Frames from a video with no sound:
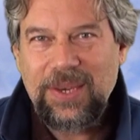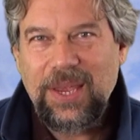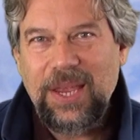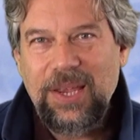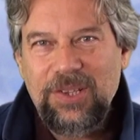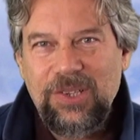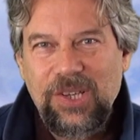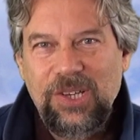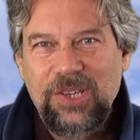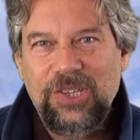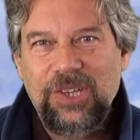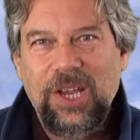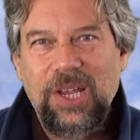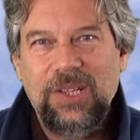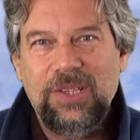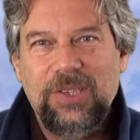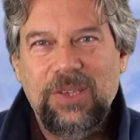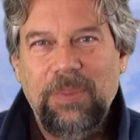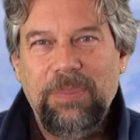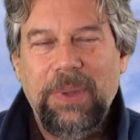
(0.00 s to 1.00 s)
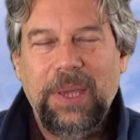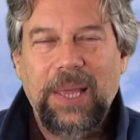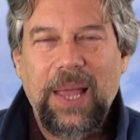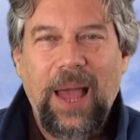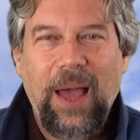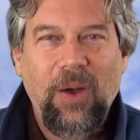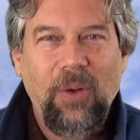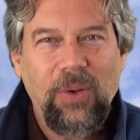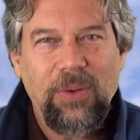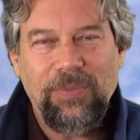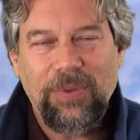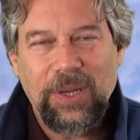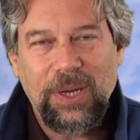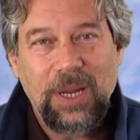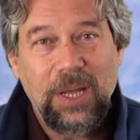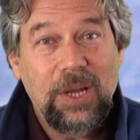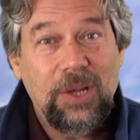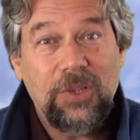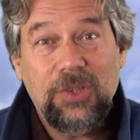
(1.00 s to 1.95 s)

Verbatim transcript: daisy chain something out of it